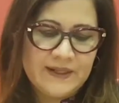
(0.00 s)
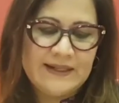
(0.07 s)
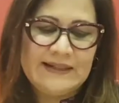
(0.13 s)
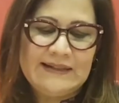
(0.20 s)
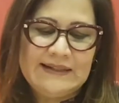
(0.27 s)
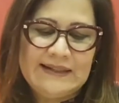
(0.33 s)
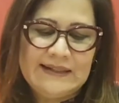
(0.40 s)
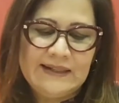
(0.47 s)

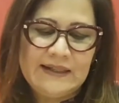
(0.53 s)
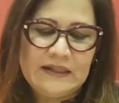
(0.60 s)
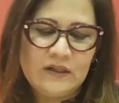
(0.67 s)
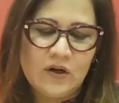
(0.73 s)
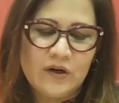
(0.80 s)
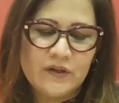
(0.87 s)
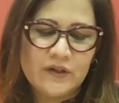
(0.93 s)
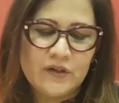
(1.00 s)

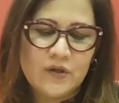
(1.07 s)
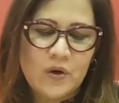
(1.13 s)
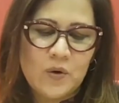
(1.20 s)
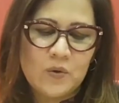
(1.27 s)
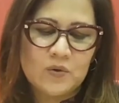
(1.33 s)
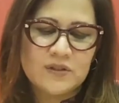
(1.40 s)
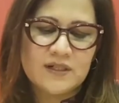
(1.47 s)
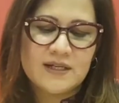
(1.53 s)
leaning on a
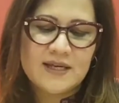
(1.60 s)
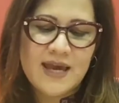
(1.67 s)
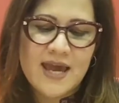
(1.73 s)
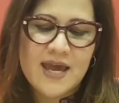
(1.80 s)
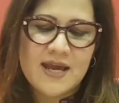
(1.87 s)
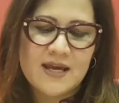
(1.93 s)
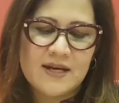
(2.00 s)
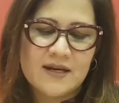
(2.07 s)
gold
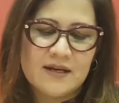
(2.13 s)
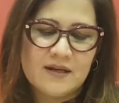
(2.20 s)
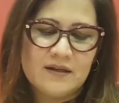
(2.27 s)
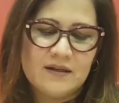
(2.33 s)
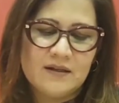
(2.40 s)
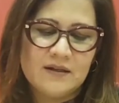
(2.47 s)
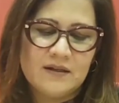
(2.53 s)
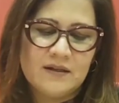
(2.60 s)

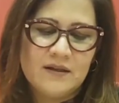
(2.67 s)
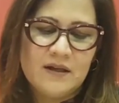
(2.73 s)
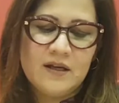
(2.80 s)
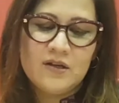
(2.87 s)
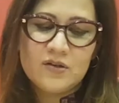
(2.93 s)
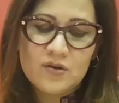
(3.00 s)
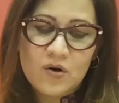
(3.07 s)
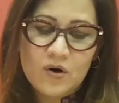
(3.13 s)
cane,
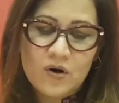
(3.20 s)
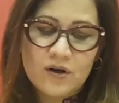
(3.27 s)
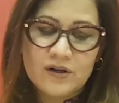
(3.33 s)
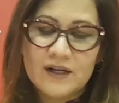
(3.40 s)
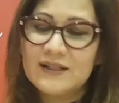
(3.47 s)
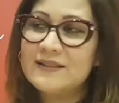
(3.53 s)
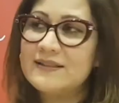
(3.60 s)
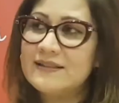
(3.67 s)

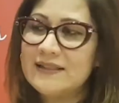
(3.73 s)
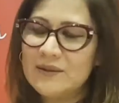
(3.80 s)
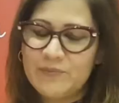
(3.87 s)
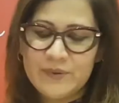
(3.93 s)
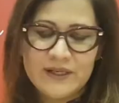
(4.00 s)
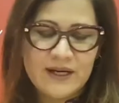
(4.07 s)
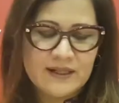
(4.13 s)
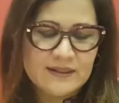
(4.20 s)
nor a
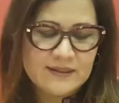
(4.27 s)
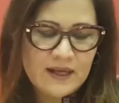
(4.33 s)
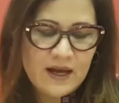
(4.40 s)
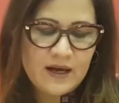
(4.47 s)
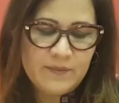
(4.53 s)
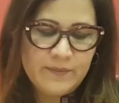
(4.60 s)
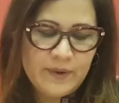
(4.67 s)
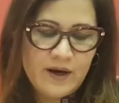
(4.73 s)
sepia
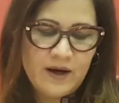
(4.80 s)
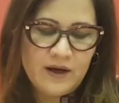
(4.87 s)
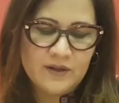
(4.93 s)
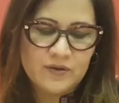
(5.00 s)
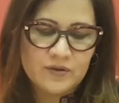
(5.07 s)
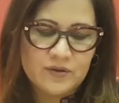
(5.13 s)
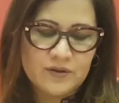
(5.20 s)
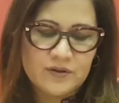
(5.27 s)
Sahab
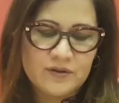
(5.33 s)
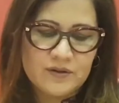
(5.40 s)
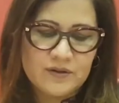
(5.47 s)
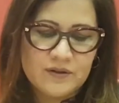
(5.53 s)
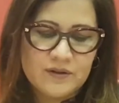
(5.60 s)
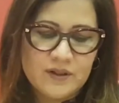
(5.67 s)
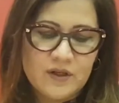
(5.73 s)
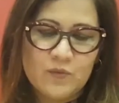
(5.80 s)
Bahadur
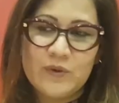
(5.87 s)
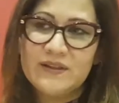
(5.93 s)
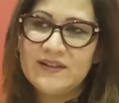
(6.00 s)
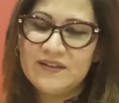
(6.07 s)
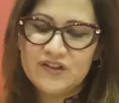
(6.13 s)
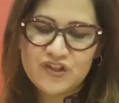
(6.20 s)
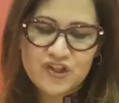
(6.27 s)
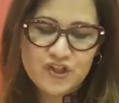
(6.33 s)
with
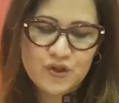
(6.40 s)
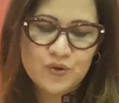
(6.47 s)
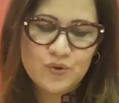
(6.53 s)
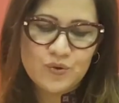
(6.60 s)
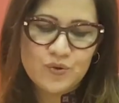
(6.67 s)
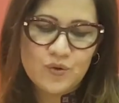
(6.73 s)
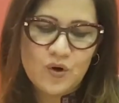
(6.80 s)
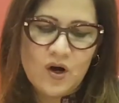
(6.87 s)
his
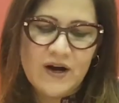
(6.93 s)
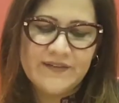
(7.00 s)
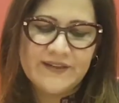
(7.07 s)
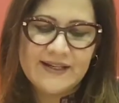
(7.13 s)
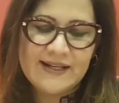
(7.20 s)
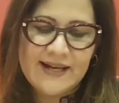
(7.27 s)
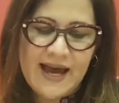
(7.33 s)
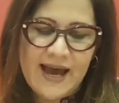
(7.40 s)
shoe on
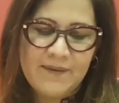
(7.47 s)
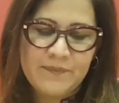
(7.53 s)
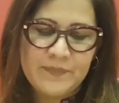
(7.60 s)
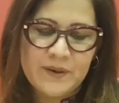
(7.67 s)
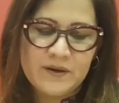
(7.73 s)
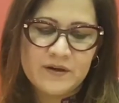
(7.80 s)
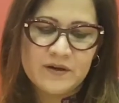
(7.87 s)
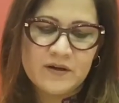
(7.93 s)
the
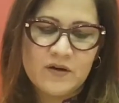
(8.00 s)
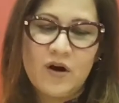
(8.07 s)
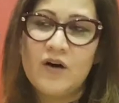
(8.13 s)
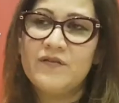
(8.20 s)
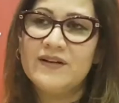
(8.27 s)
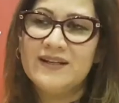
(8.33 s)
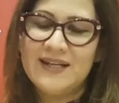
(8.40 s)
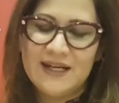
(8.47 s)
lap
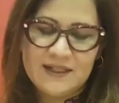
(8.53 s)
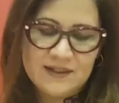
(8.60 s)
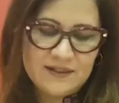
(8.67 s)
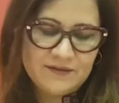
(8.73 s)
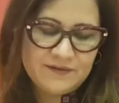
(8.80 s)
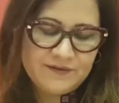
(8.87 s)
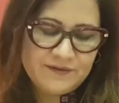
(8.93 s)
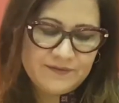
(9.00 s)
of a
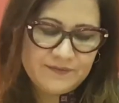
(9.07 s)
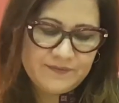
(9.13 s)
native.